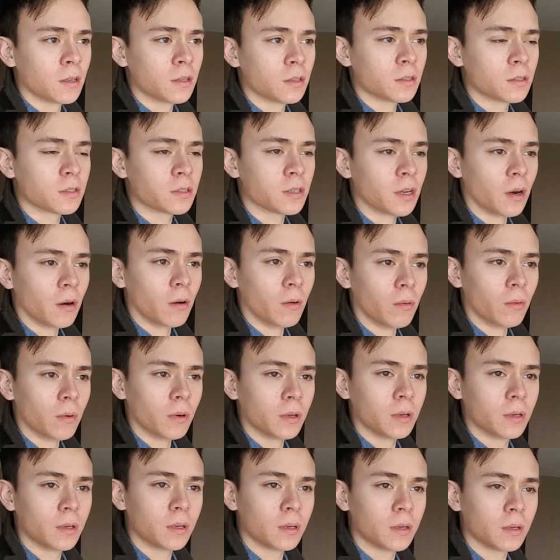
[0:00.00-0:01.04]
So,
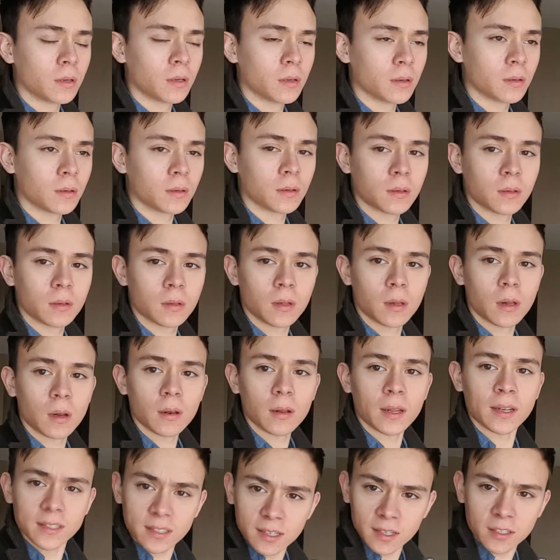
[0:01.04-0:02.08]

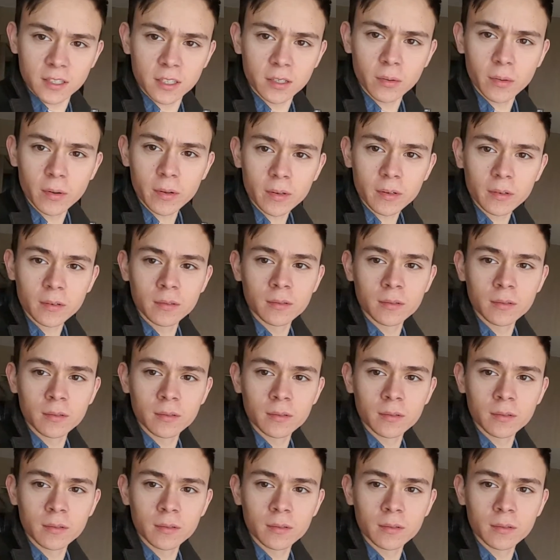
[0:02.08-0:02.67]
let's get to it